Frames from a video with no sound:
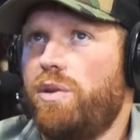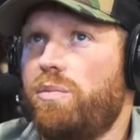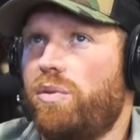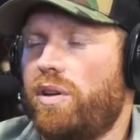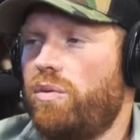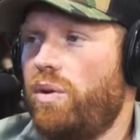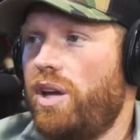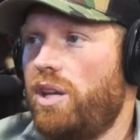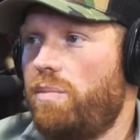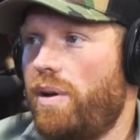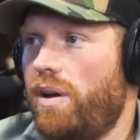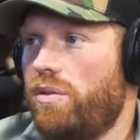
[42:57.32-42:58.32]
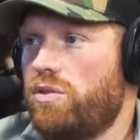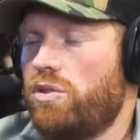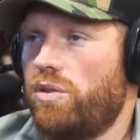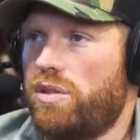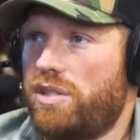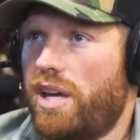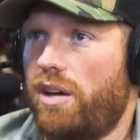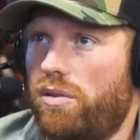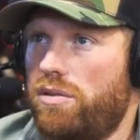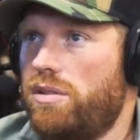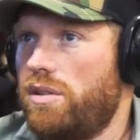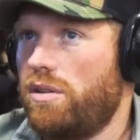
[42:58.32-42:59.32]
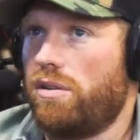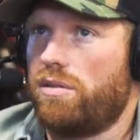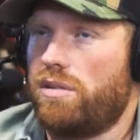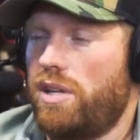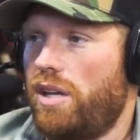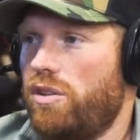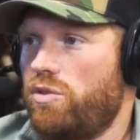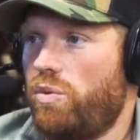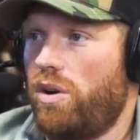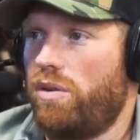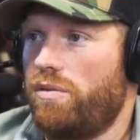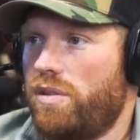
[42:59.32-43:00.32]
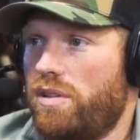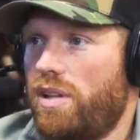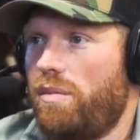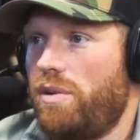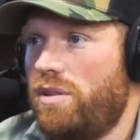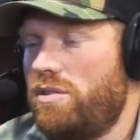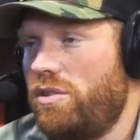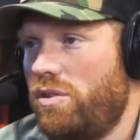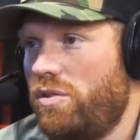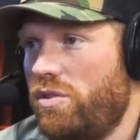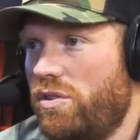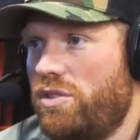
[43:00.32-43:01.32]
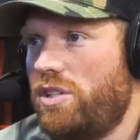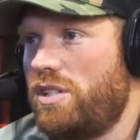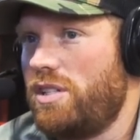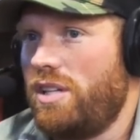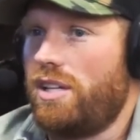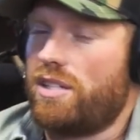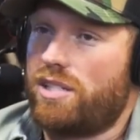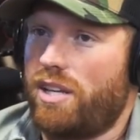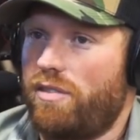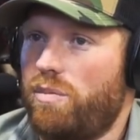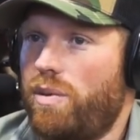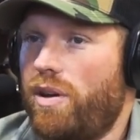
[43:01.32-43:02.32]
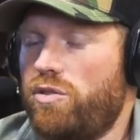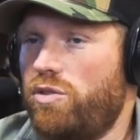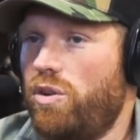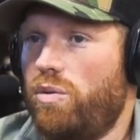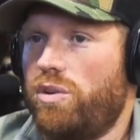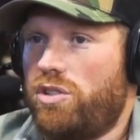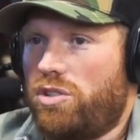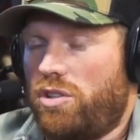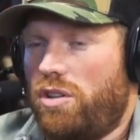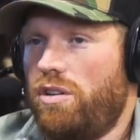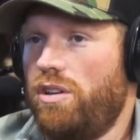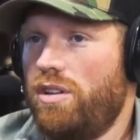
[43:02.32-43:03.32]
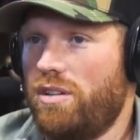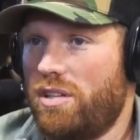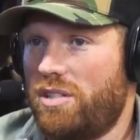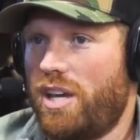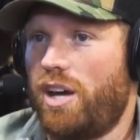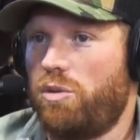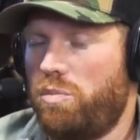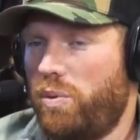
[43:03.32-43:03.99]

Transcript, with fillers: people like, well, 80 pounds, so the saddle's you know 10 to 12, and that means you know you're 68 to 70 pounds. No, which is a the saddle